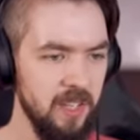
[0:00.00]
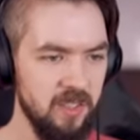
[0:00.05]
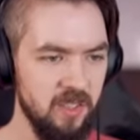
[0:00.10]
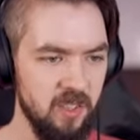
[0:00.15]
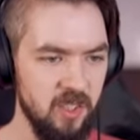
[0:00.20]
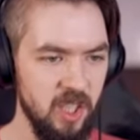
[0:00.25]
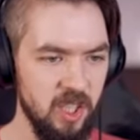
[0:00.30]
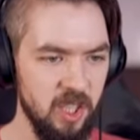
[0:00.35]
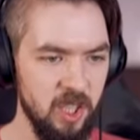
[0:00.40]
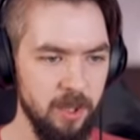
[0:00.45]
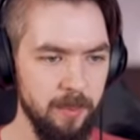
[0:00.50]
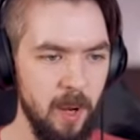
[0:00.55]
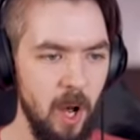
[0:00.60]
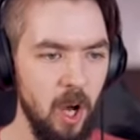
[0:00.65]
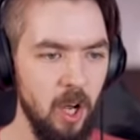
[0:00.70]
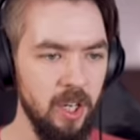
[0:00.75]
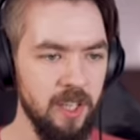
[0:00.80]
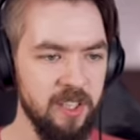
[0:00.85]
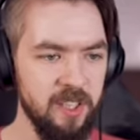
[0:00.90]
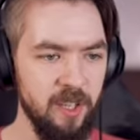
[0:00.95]
is, the
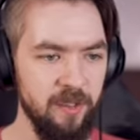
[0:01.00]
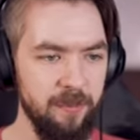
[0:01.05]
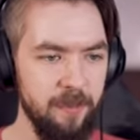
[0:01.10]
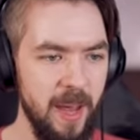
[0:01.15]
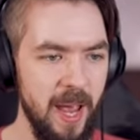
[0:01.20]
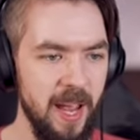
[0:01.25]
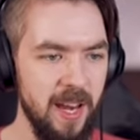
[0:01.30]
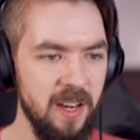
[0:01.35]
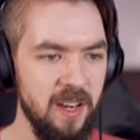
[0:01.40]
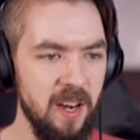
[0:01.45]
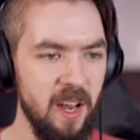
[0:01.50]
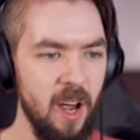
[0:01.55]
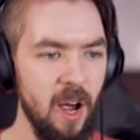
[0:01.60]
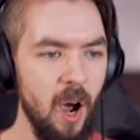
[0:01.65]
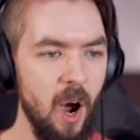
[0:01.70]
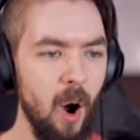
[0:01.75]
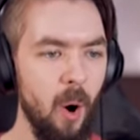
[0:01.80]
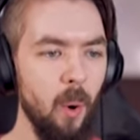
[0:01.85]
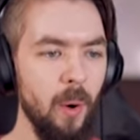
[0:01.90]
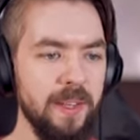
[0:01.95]
smallest of men
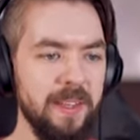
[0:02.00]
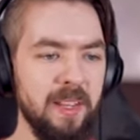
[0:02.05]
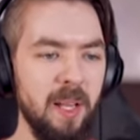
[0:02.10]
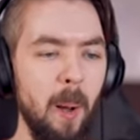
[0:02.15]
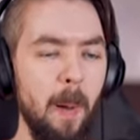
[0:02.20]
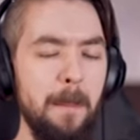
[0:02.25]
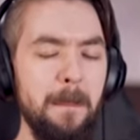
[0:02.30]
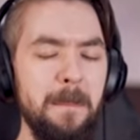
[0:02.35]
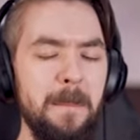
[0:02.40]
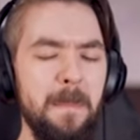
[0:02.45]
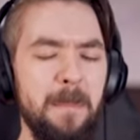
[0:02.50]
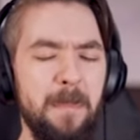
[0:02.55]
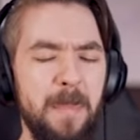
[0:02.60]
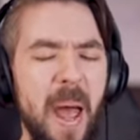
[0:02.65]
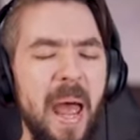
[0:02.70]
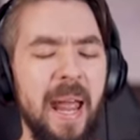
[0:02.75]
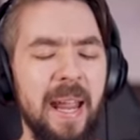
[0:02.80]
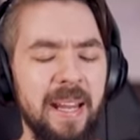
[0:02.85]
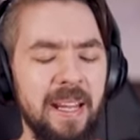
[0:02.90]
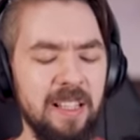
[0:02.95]
with the
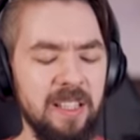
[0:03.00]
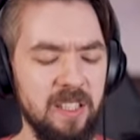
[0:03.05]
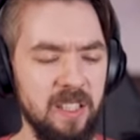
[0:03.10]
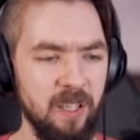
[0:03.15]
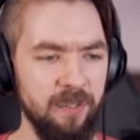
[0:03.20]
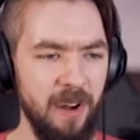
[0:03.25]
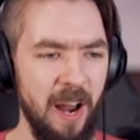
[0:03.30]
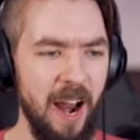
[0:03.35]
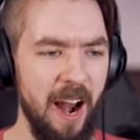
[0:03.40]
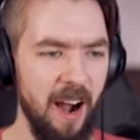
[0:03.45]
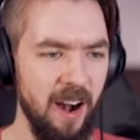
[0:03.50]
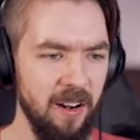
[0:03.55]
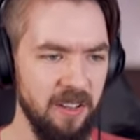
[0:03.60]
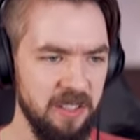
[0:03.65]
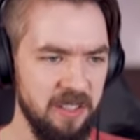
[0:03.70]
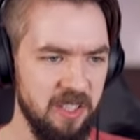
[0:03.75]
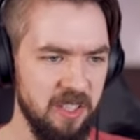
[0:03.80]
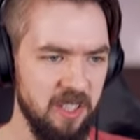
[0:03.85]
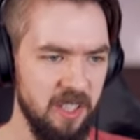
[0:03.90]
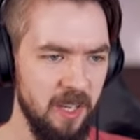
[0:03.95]
biggest of
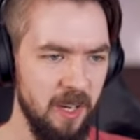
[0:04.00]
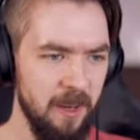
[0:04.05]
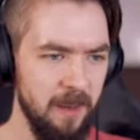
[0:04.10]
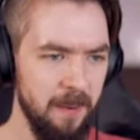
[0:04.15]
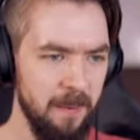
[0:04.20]
hearts.